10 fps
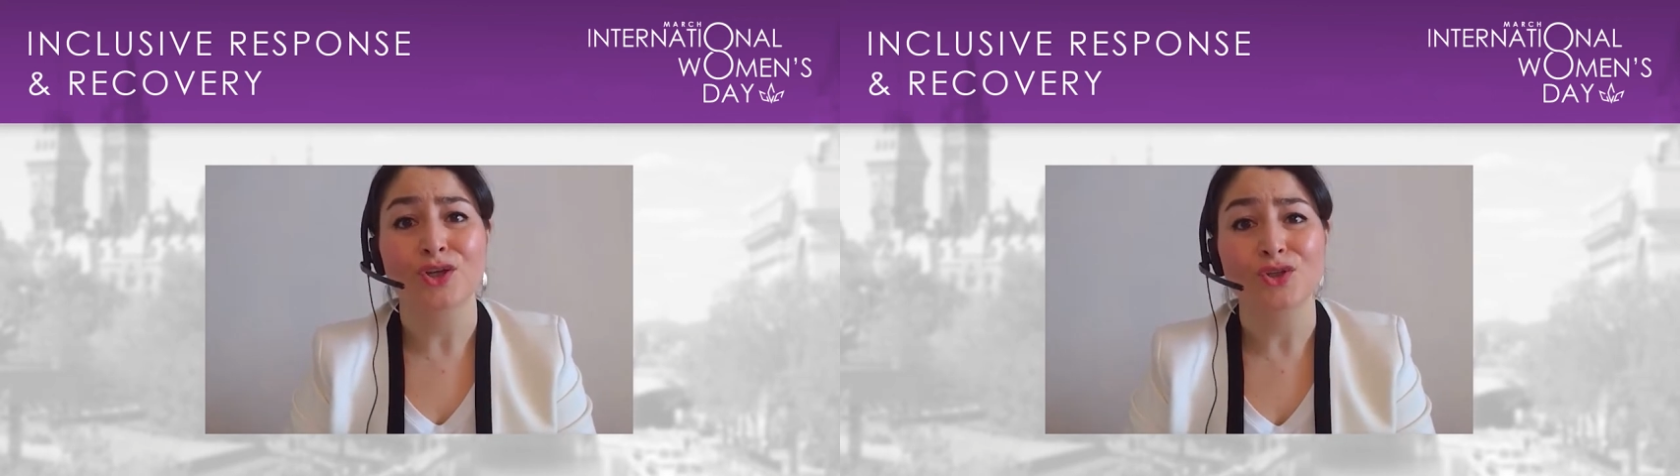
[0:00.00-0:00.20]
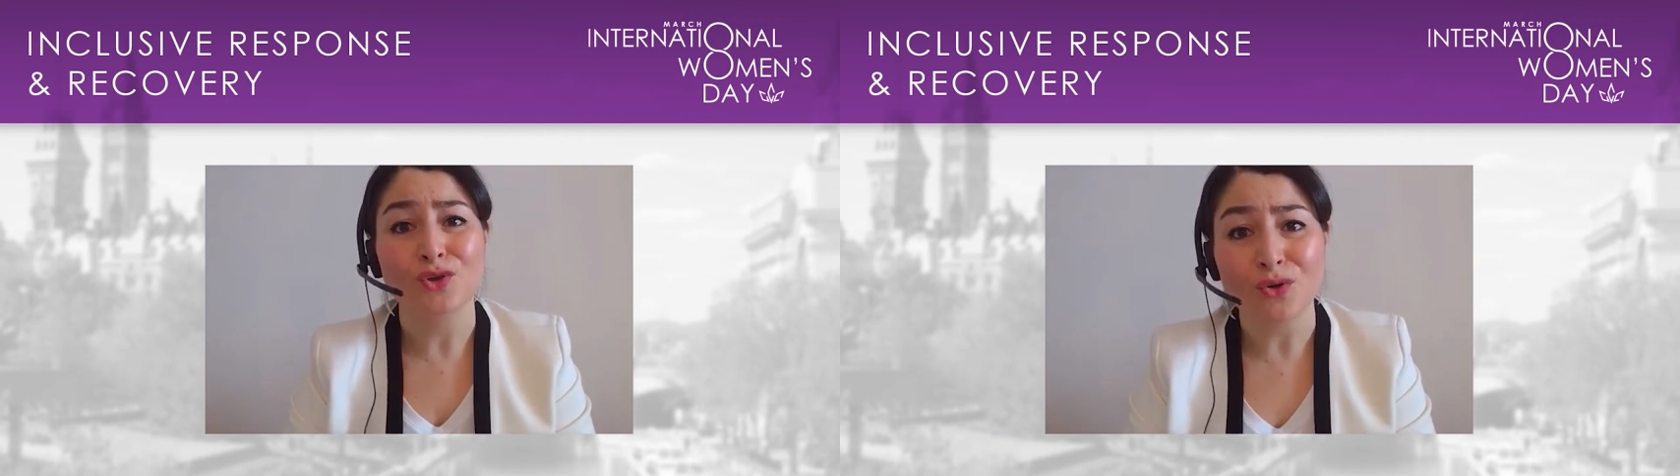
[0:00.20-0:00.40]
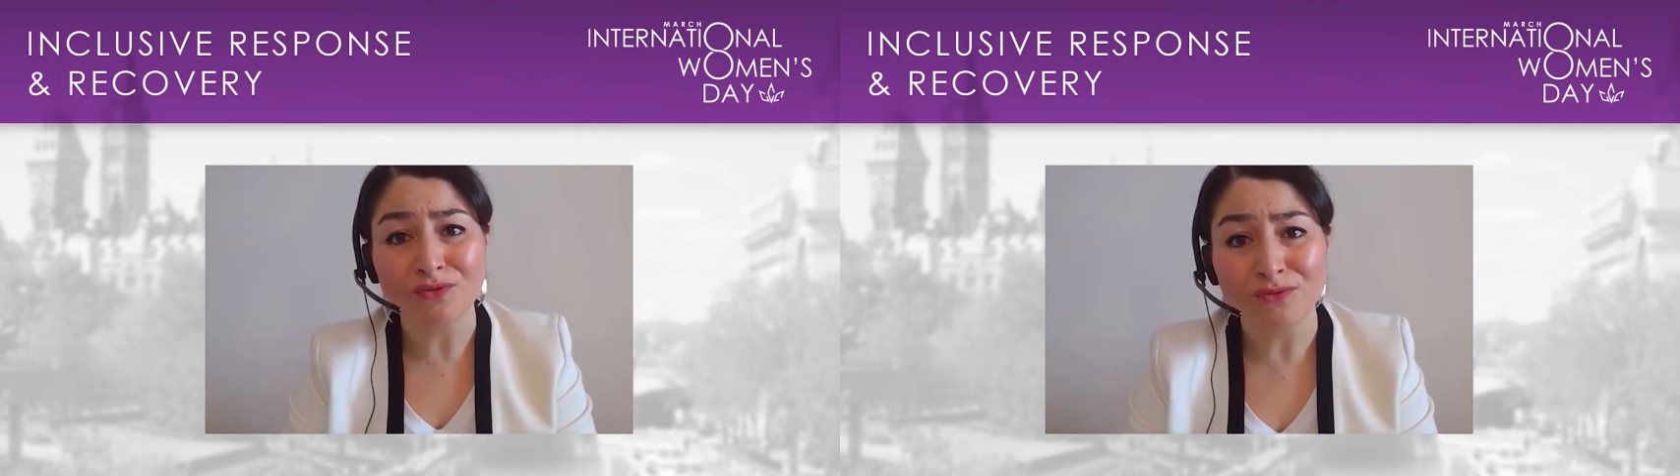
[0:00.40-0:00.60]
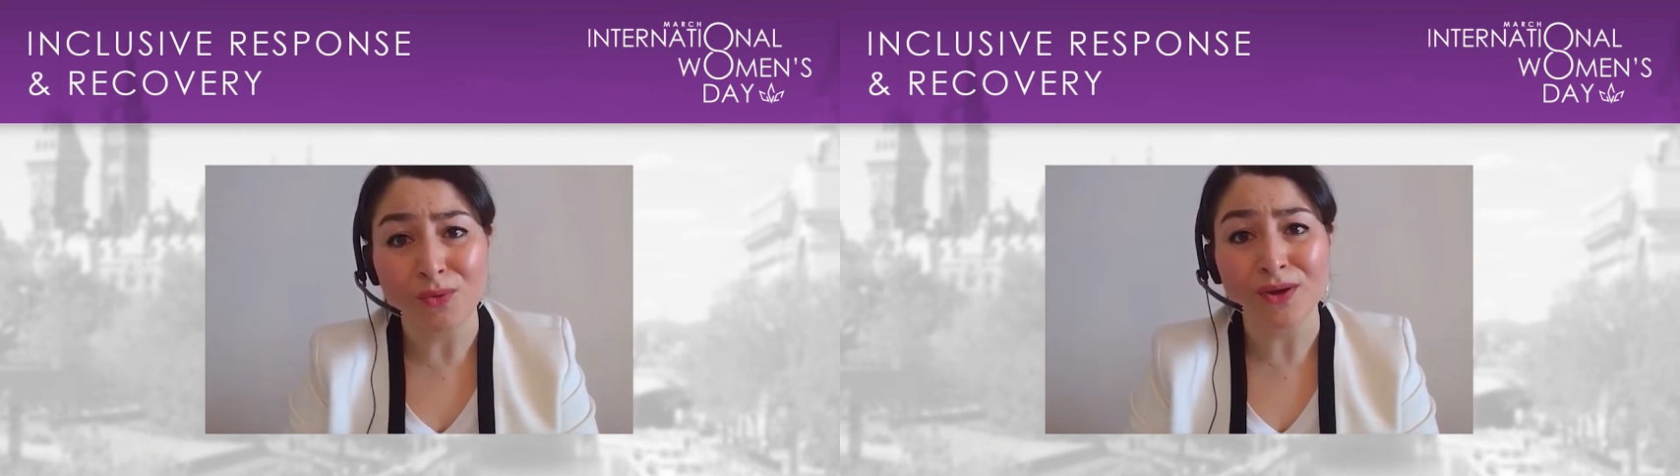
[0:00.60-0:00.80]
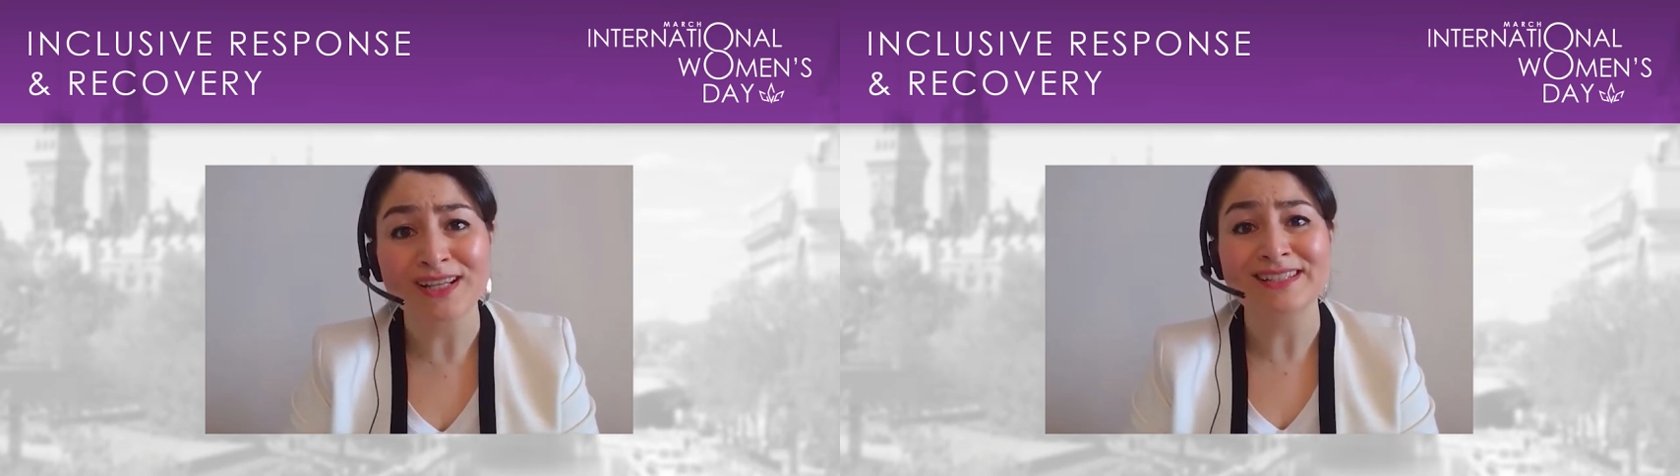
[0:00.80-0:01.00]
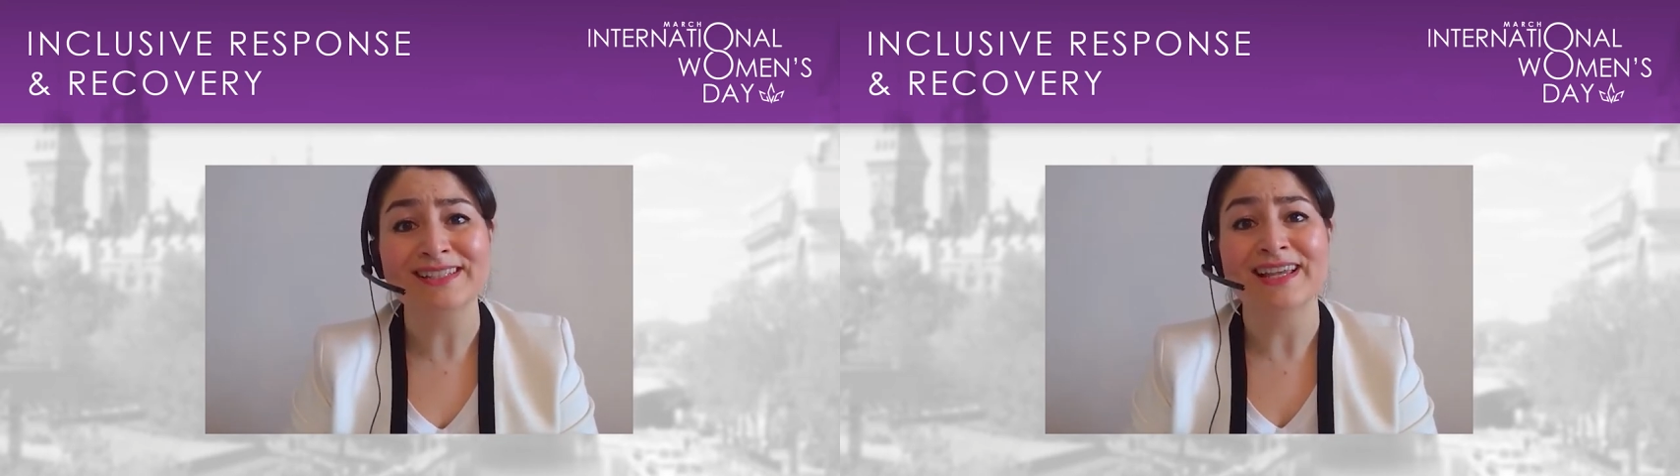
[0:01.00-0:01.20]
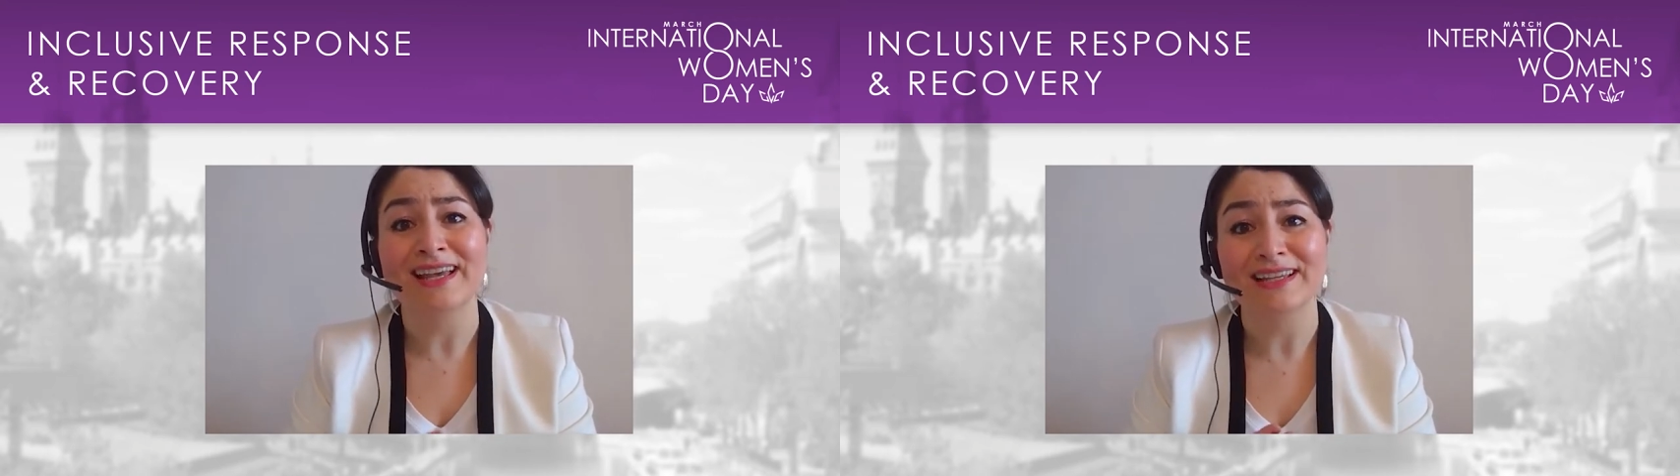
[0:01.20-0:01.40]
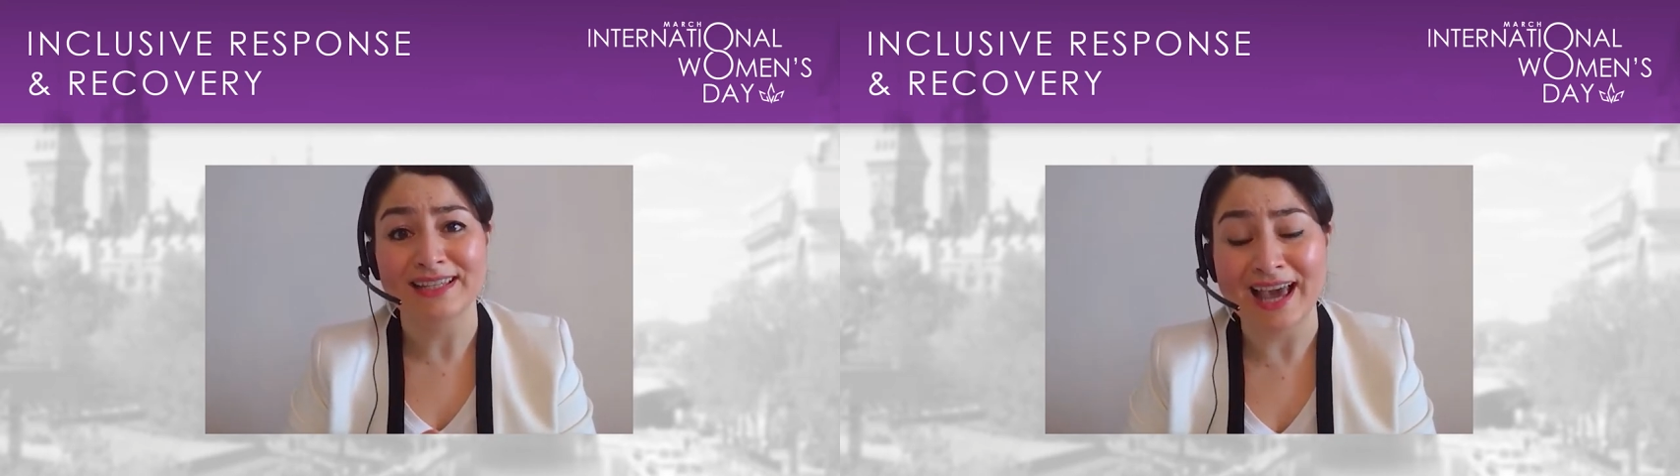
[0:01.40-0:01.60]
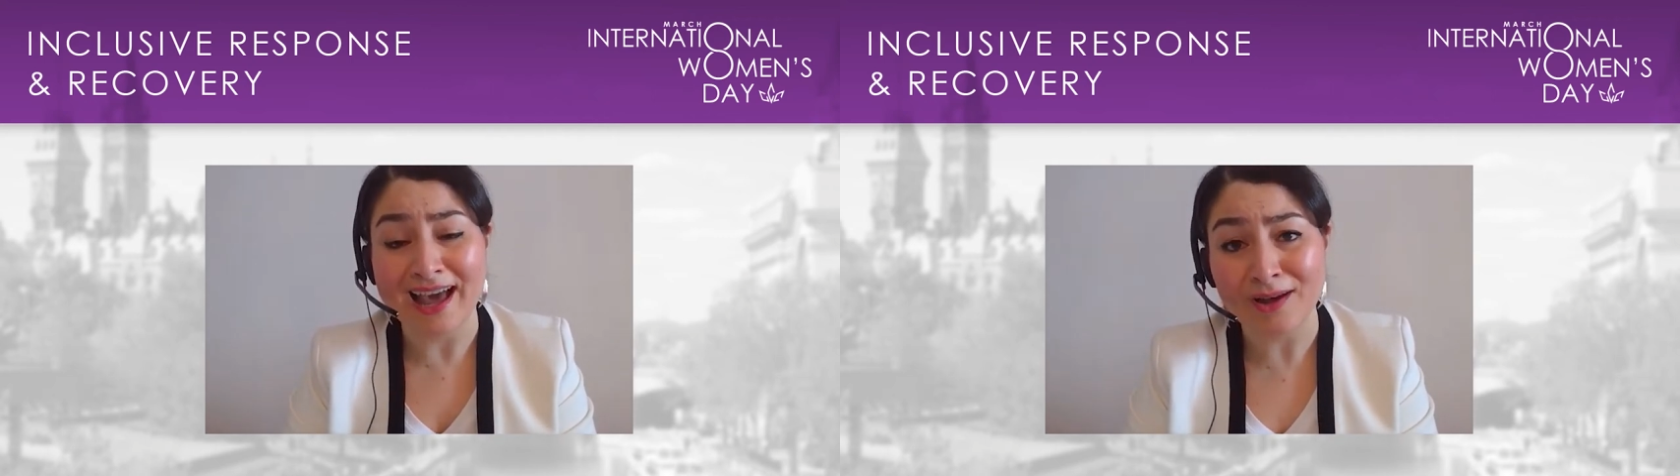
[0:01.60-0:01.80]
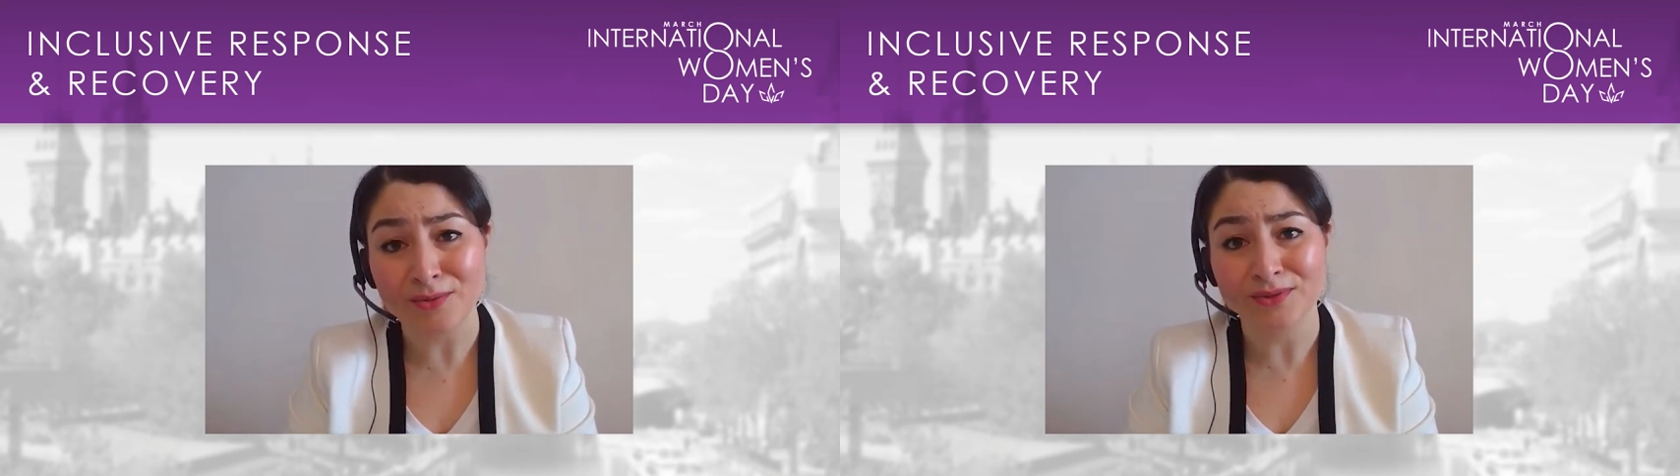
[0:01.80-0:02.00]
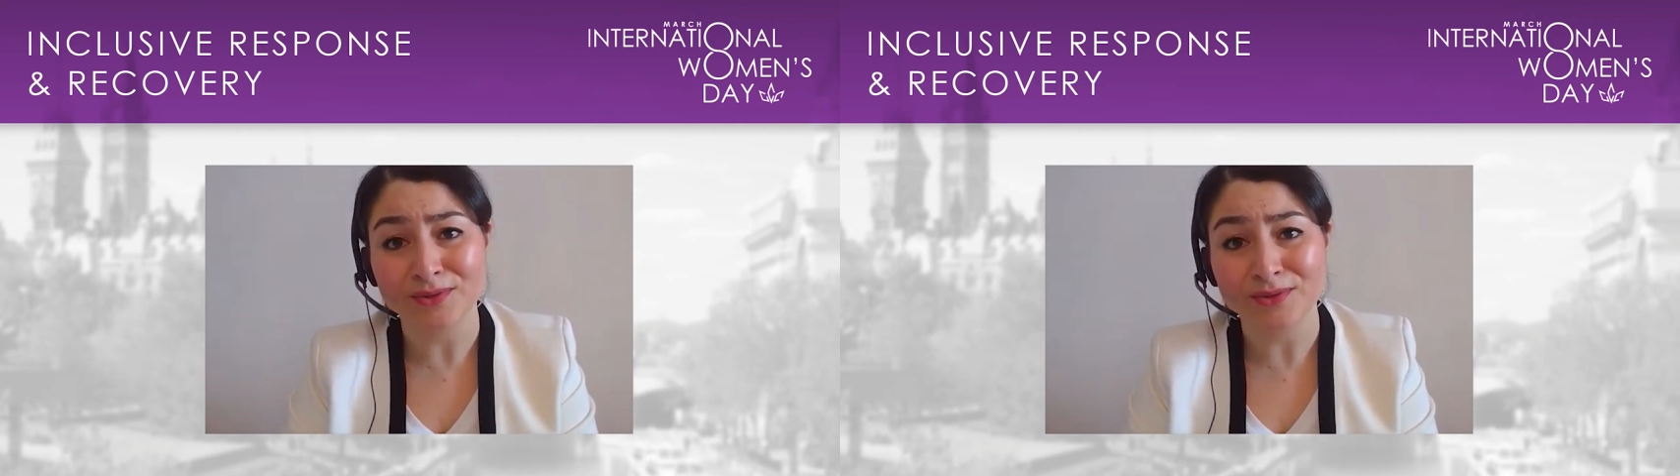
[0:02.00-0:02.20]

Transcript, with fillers: Your voice counts.